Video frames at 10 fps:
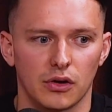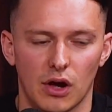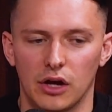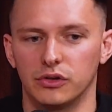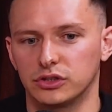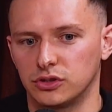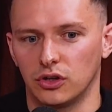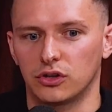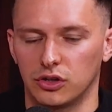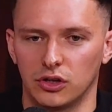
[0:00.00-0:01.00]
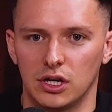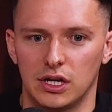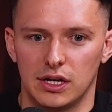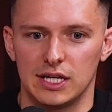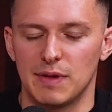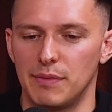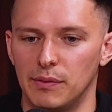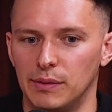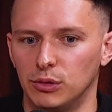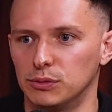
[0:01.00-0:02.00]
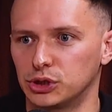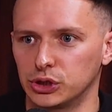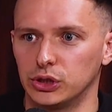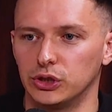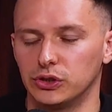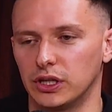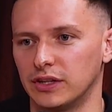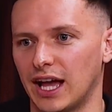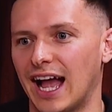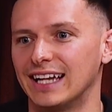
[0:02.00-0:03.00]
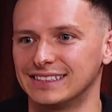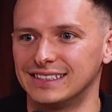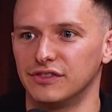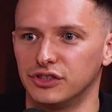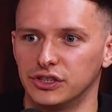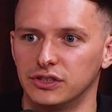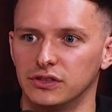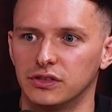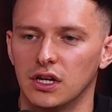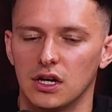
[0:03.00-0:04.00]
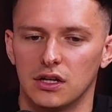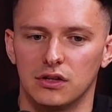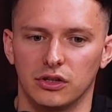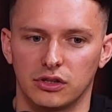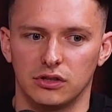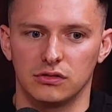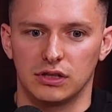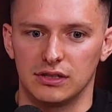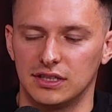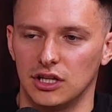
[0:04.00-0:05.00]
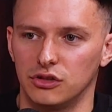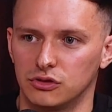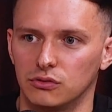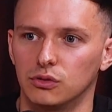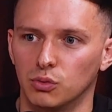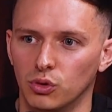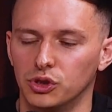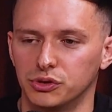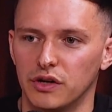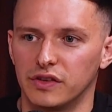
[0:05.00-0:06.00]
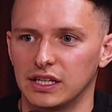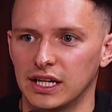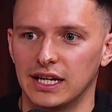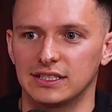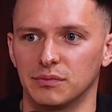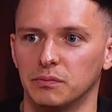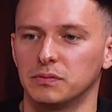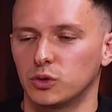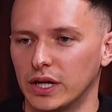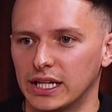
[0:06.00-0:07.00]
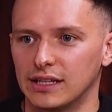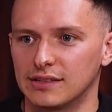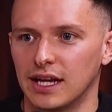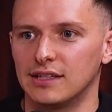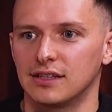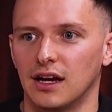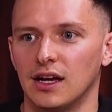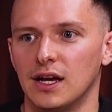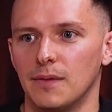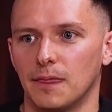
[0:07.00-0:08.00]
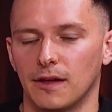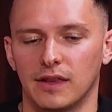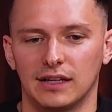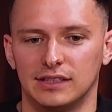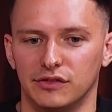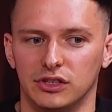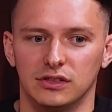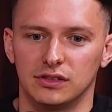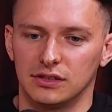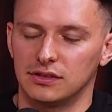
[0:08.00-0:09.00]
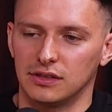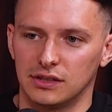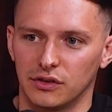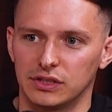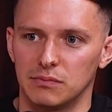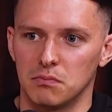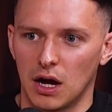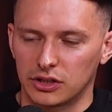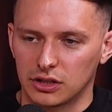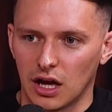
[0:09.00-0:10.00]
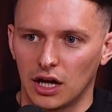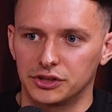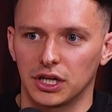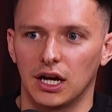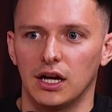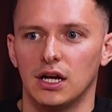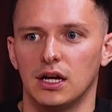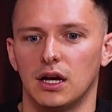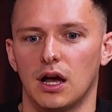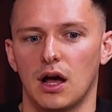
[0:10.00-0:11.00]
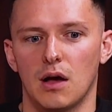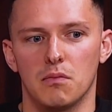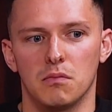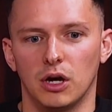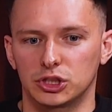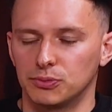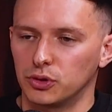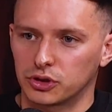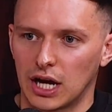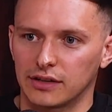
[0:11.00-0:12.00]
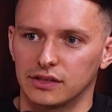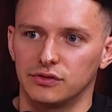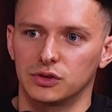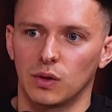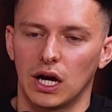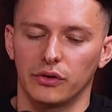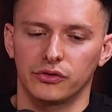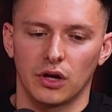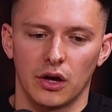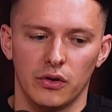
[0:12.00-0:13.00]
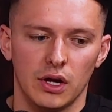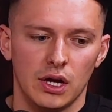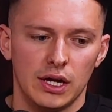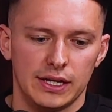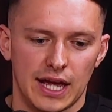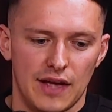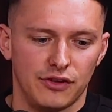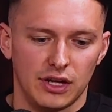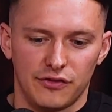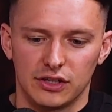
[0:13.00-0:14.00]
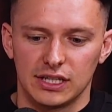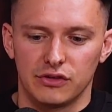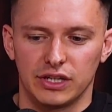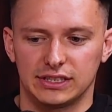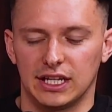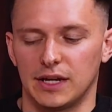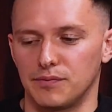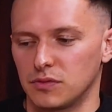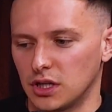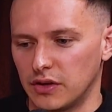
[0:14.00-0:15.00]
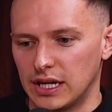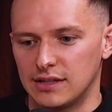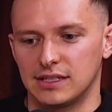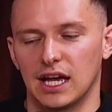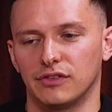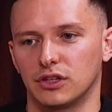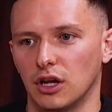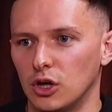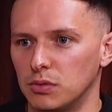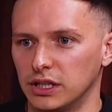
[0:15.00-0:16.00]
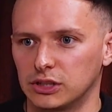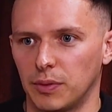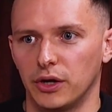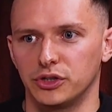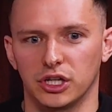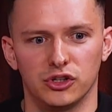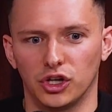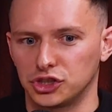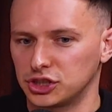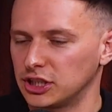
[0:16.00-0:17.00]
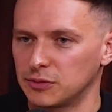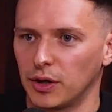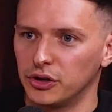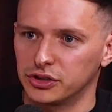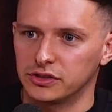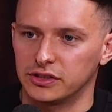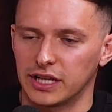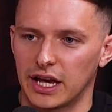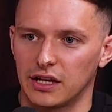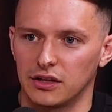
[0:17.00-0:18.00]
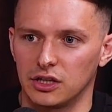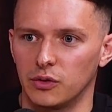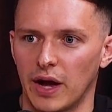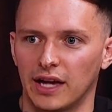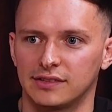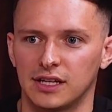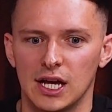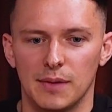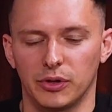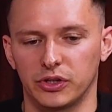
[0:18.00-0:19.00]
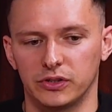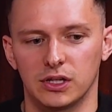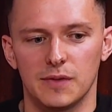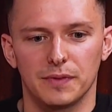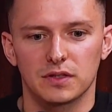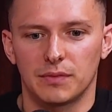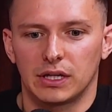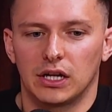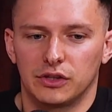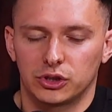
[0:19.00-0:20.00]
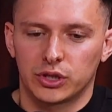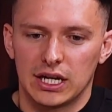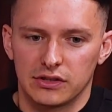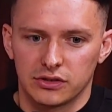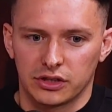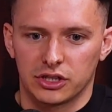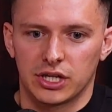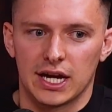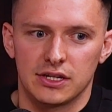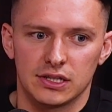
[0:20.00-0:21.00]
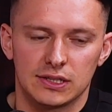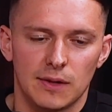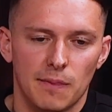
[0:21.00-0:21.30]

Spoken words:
own a stock that is maybe a bit more mature and that has a dividend that can continue to reward you over the years. And 20 years later, that dividend is obviously much larger, much more attractive as well. So yeah, if you're de-risking, ETFs, global exposure, not just exposure to say the US, because something like the Australian Stock Exchange is